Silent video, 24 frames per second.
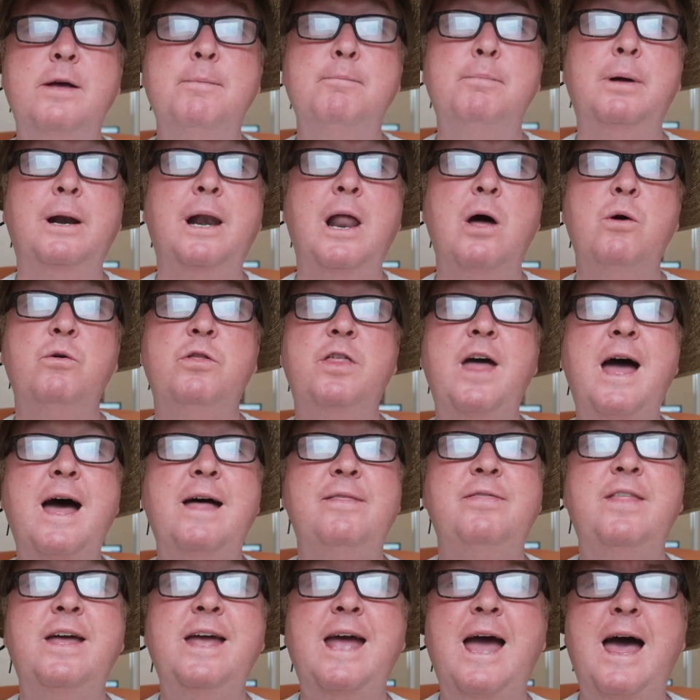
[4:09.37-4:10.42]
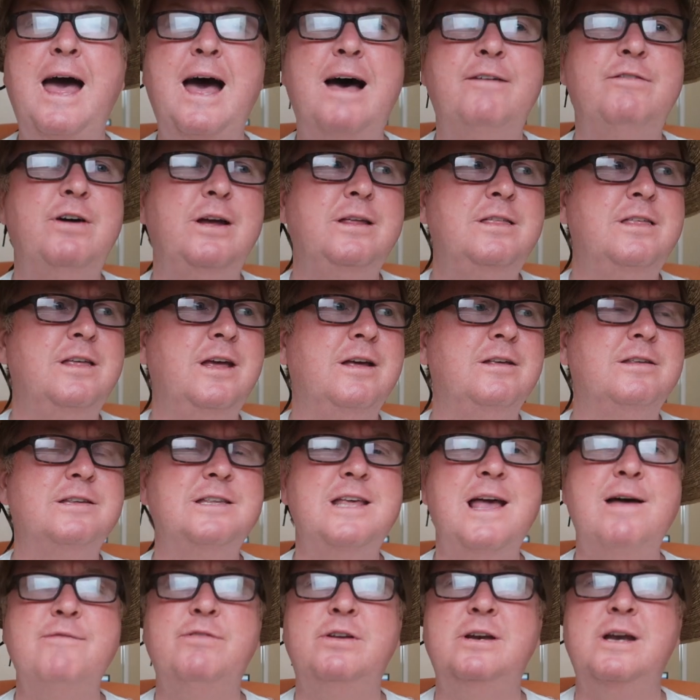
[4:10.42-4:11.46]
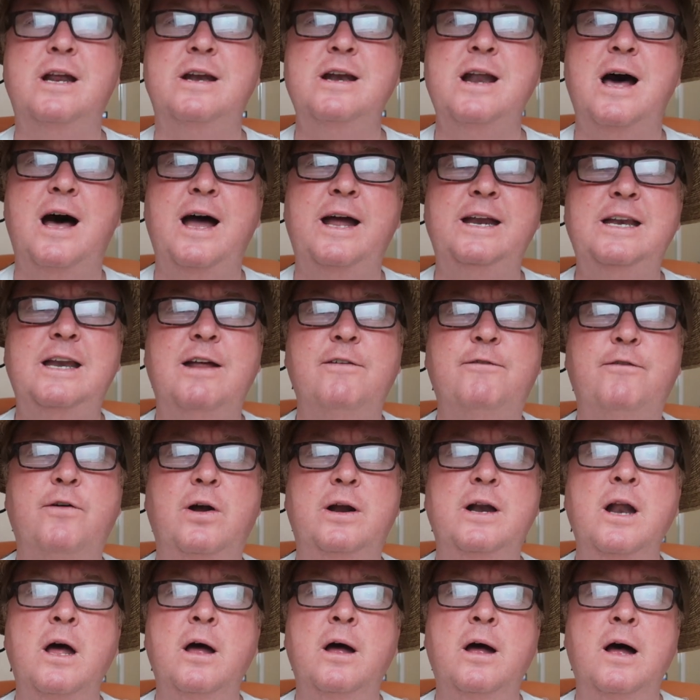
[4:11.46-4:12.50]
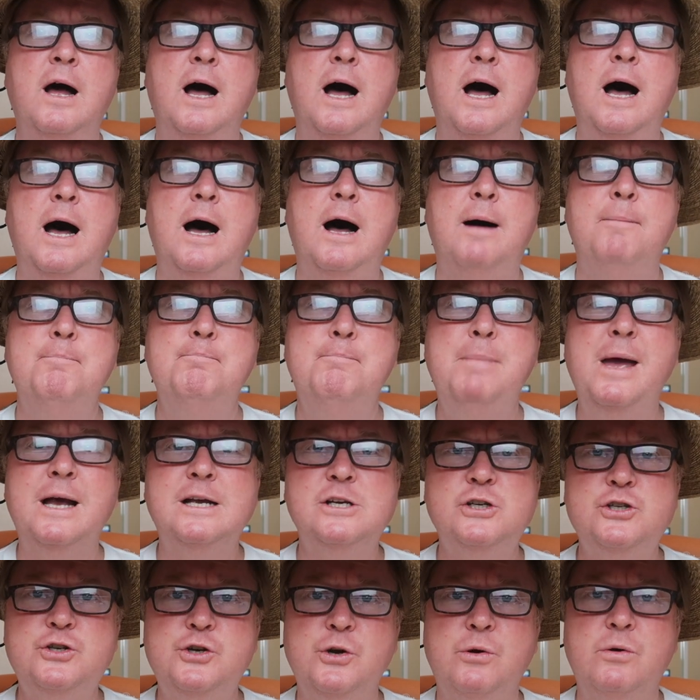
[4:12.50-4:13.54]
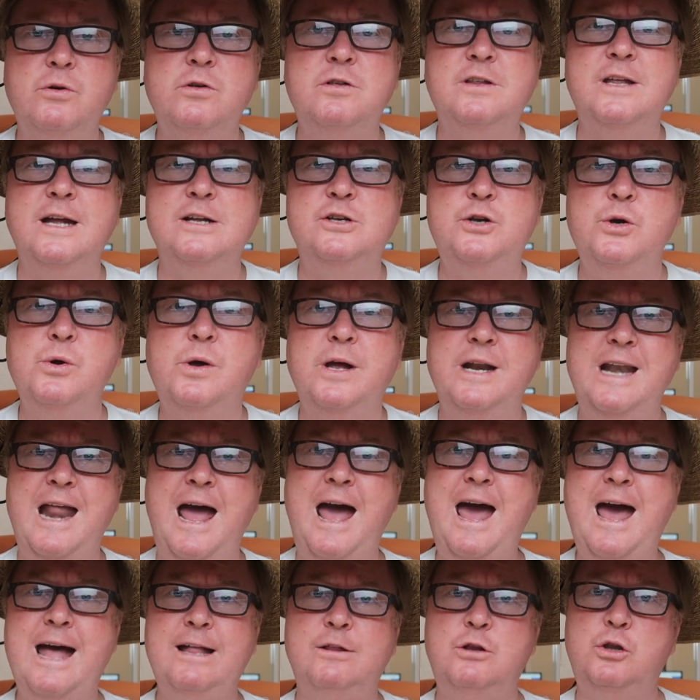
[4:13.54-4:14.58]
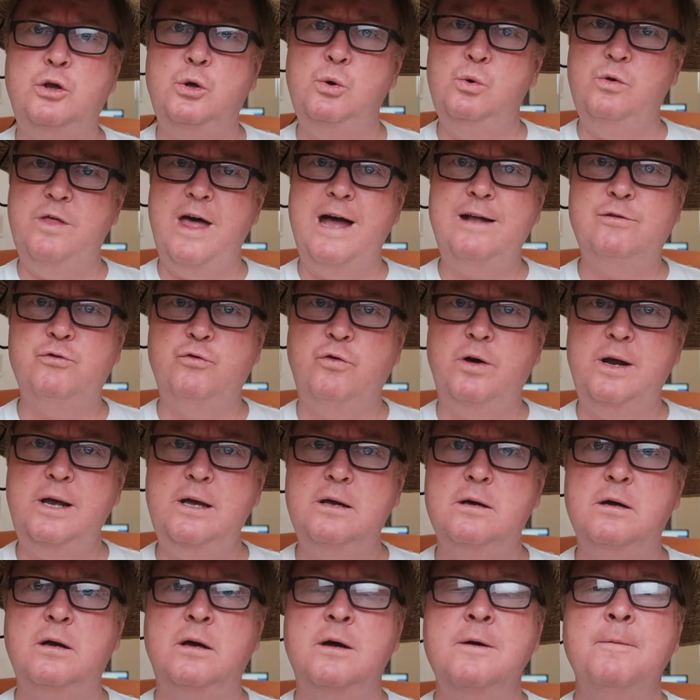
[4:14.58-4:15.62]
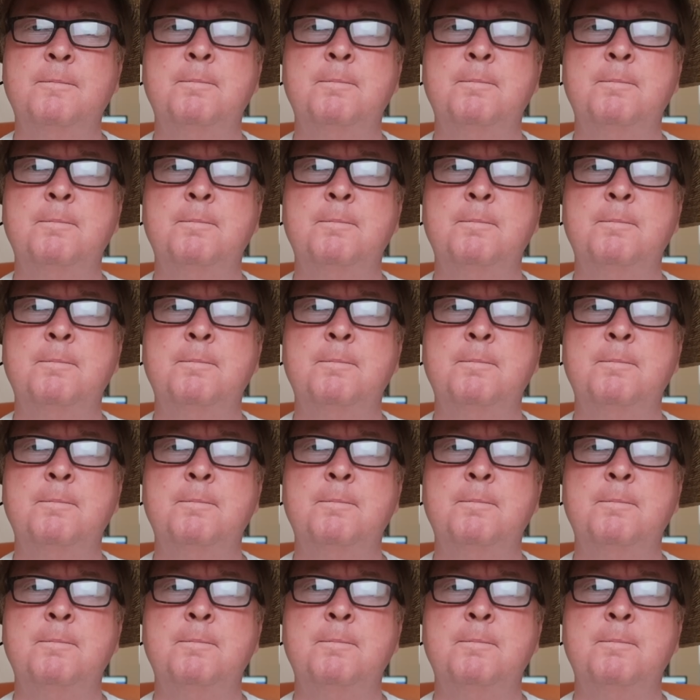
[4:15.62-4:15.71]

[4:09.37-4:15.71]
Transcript: then below that, they have, I think, 7 to 9 different mixtures that you can add to that drink.